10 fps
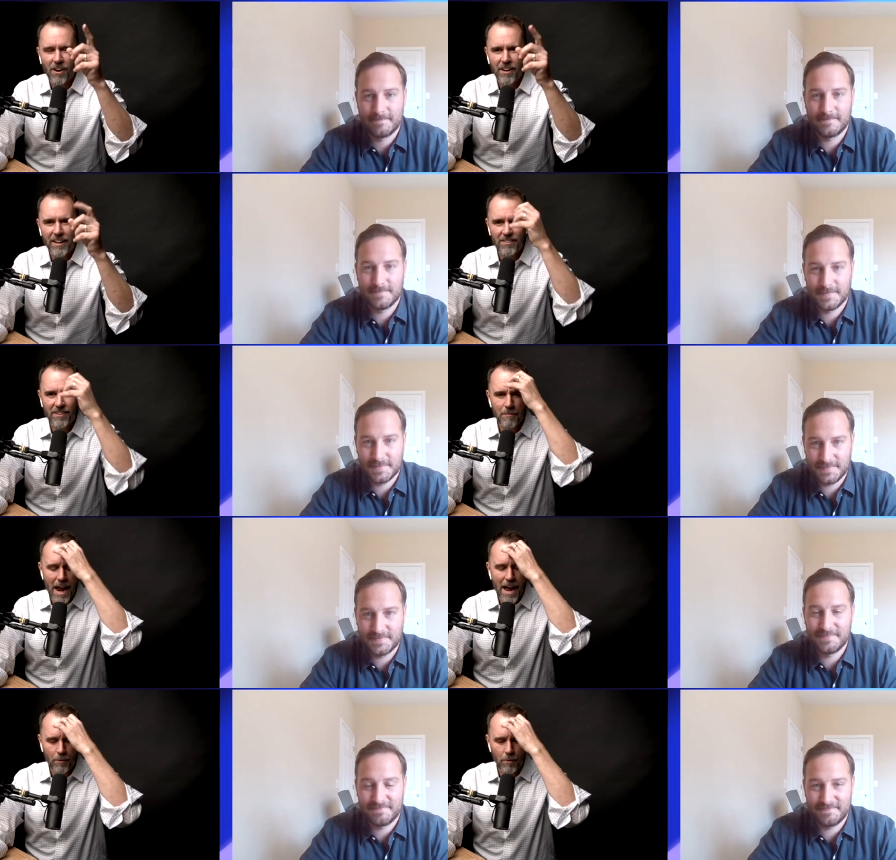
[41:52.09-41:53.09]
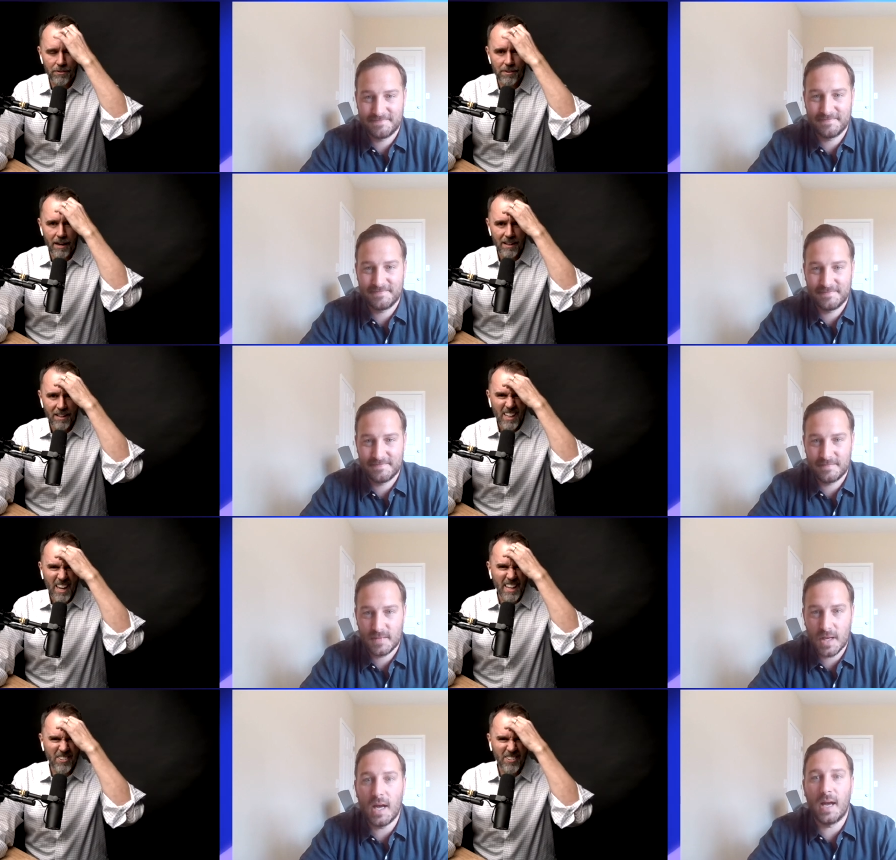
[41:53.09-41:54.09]
Speaker 1: guessing, right? Well, that looks like four
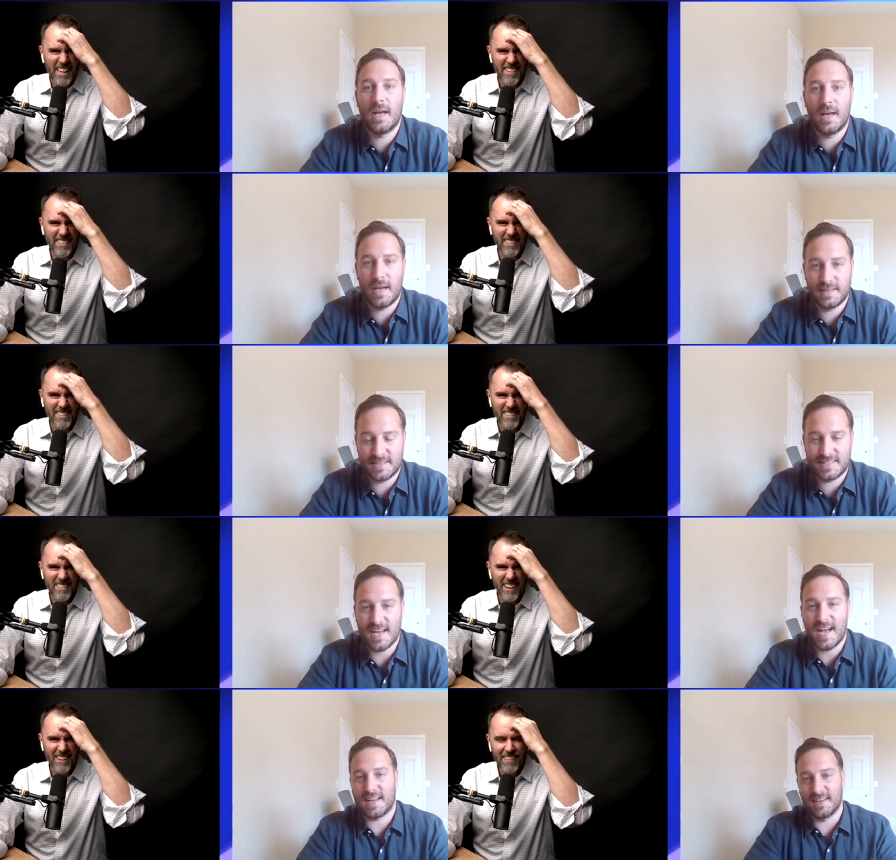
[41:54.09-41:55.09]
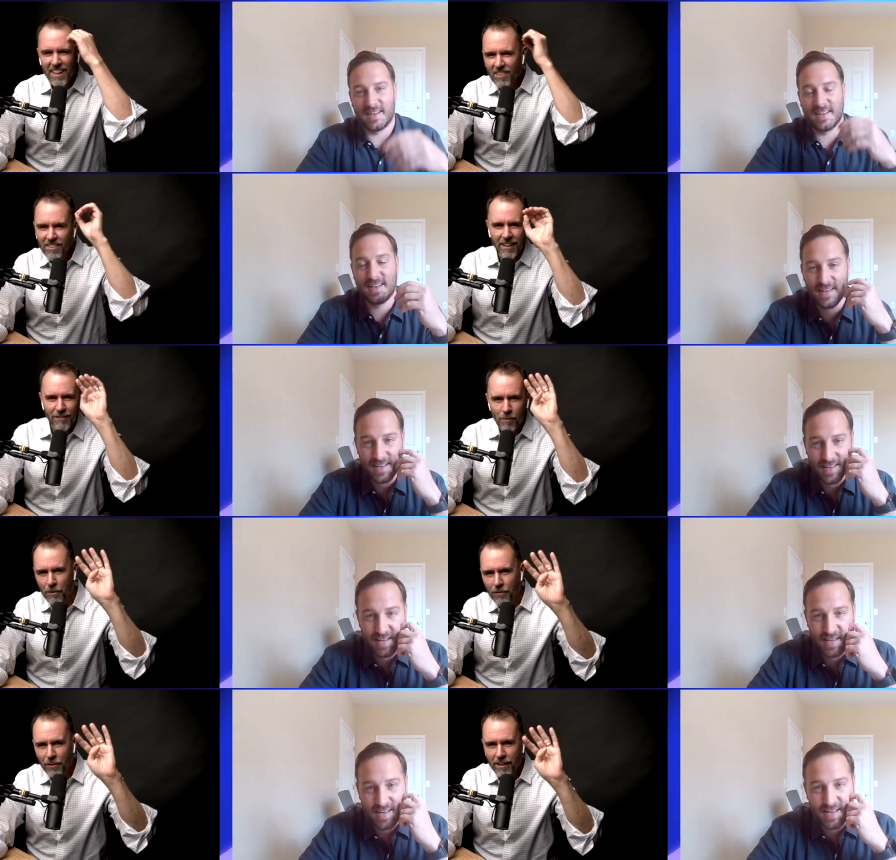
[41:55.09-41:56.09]
foot, and that one looks exactly. like two foot, and, that,
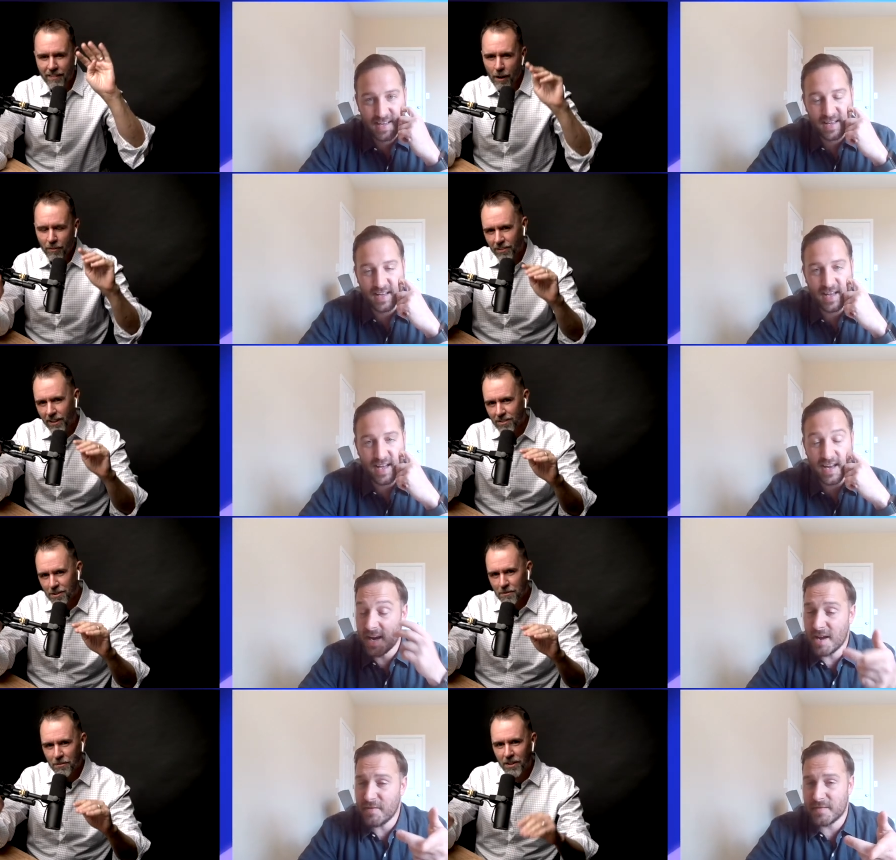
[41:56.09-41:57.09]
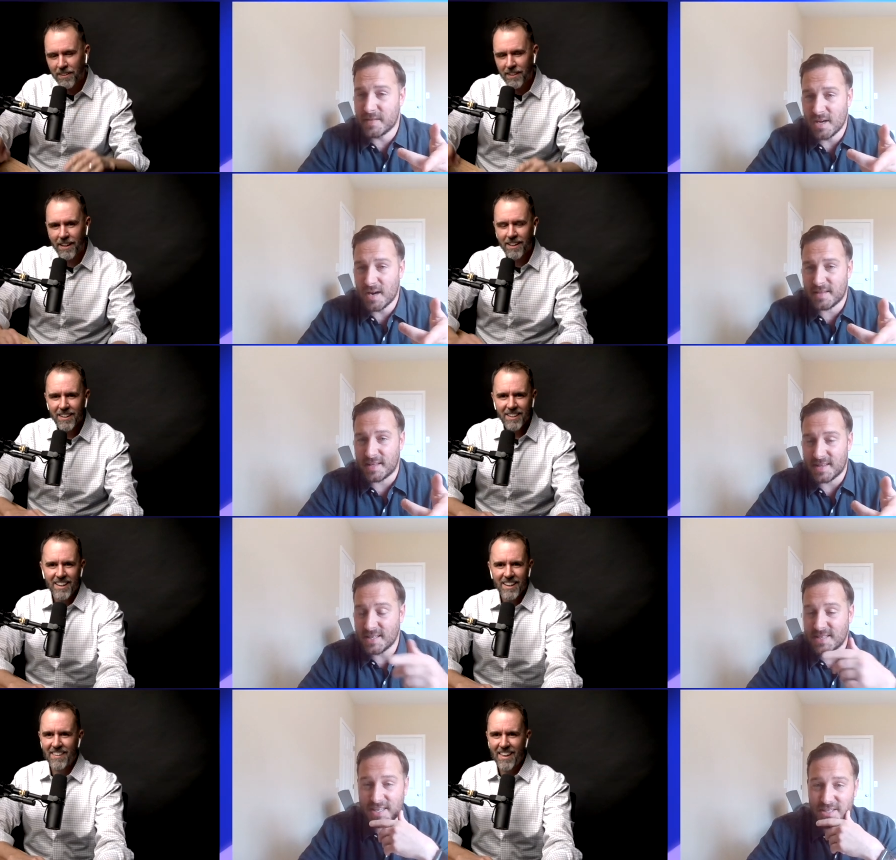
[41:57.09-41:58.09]
and then and your I never estimate even starts to
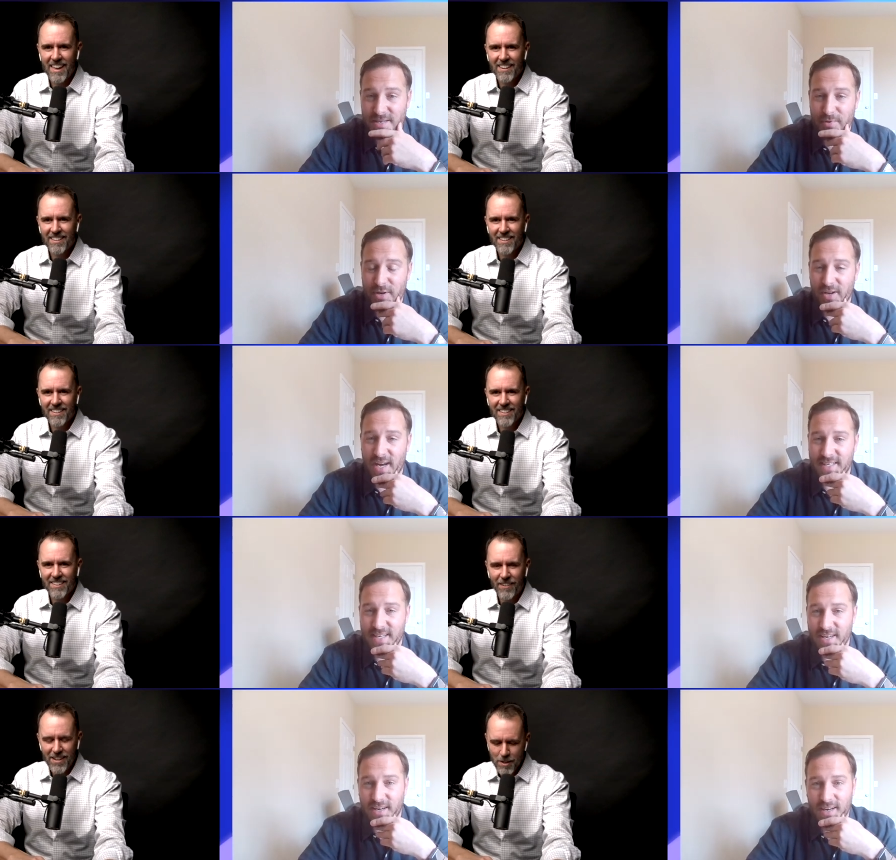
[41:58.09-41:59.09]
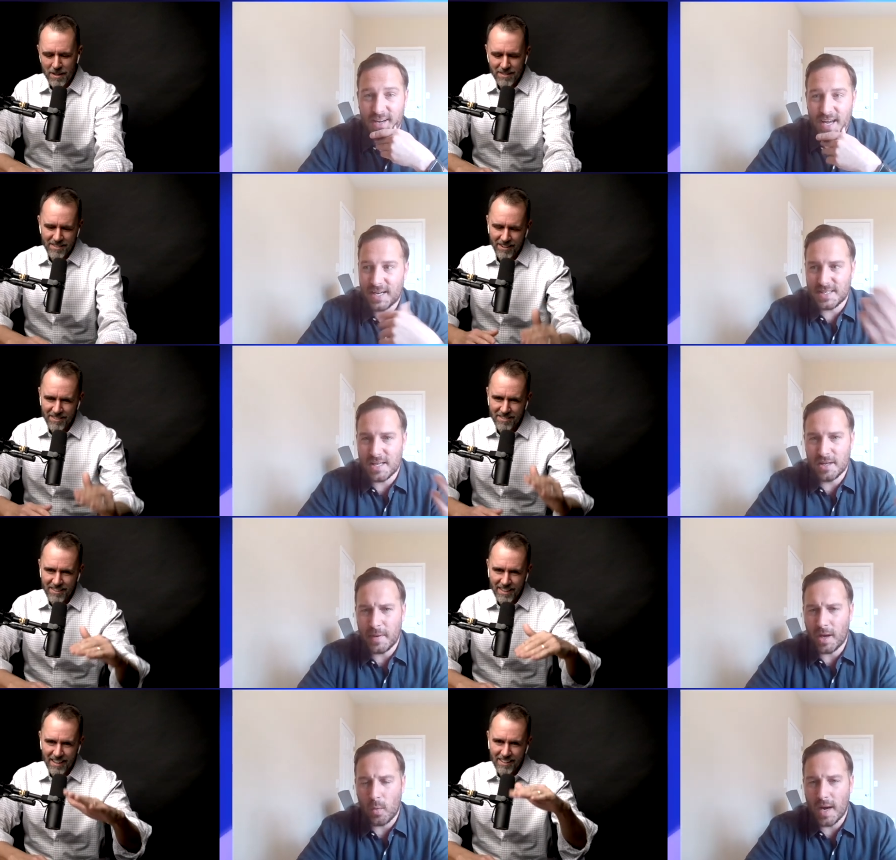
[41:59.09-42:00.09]
That's That's
Speaker 2: actually a pretty good idea. Because then yeah. they'd
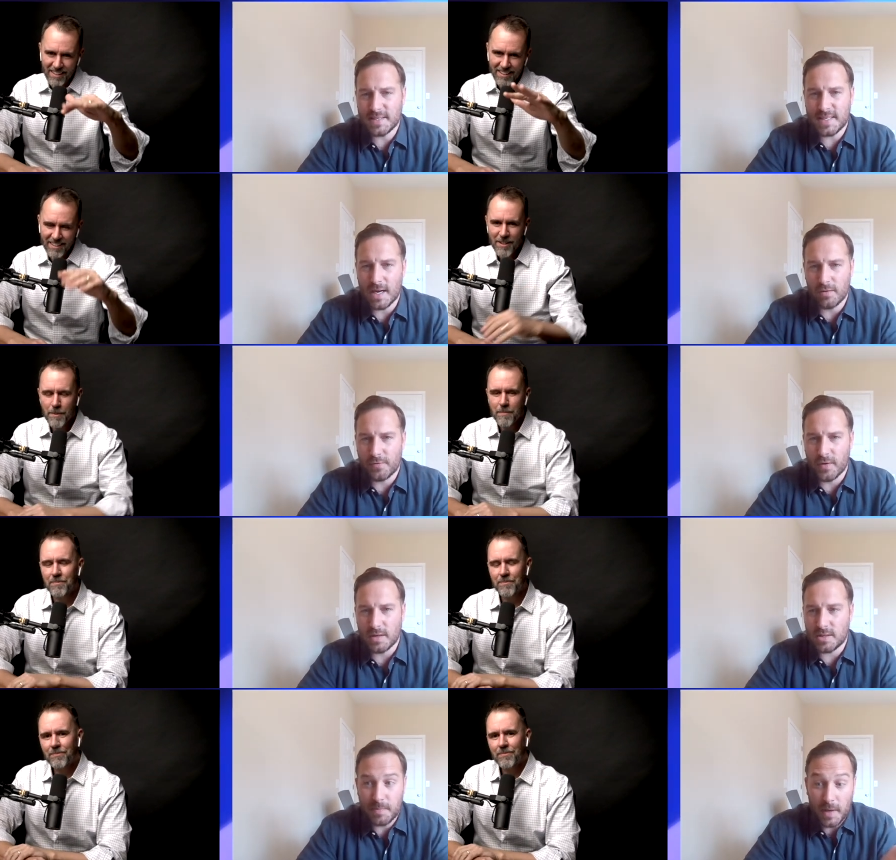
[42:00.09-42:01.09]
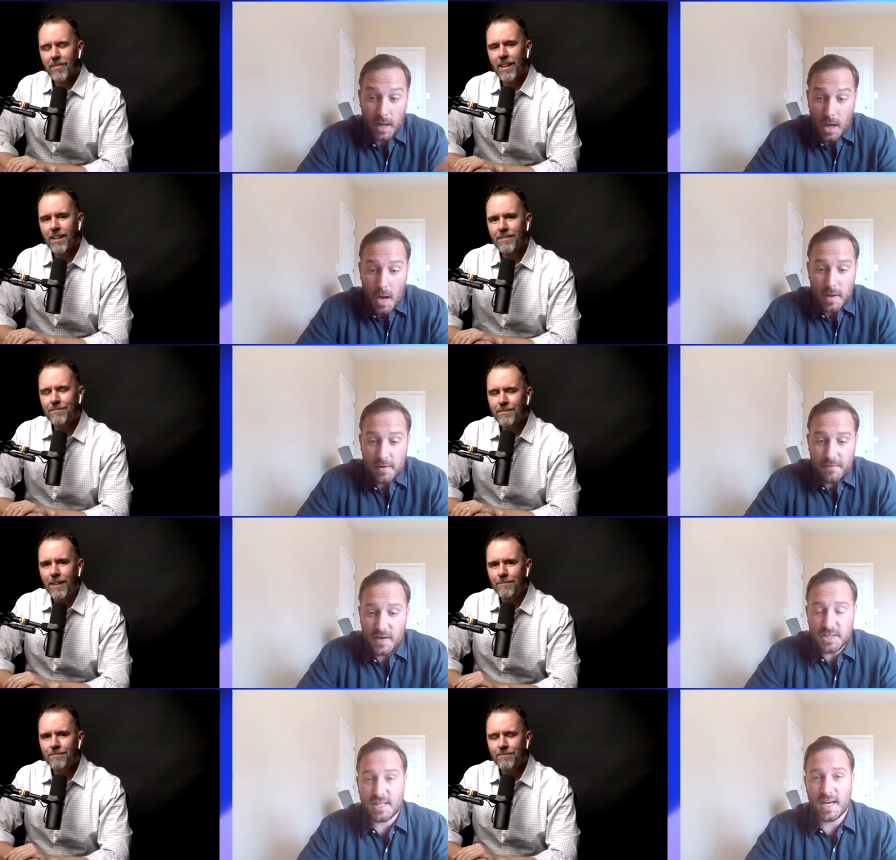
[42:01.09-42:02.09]
be like, why is he out in front? And just be like, I'm going to
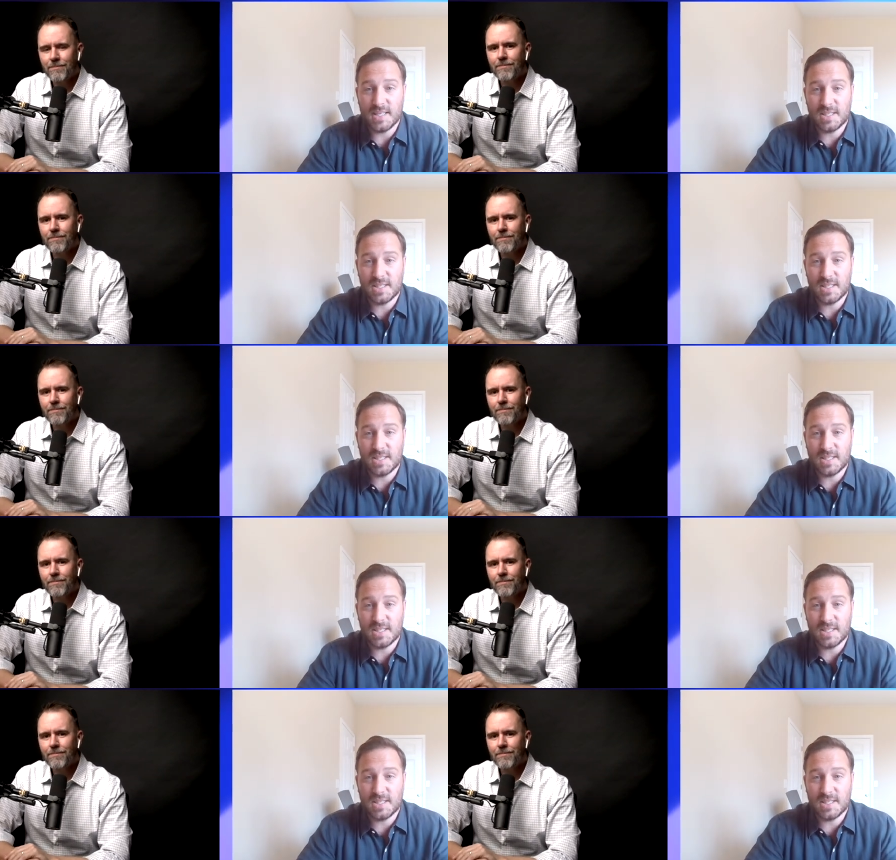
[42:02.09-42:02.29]
finish the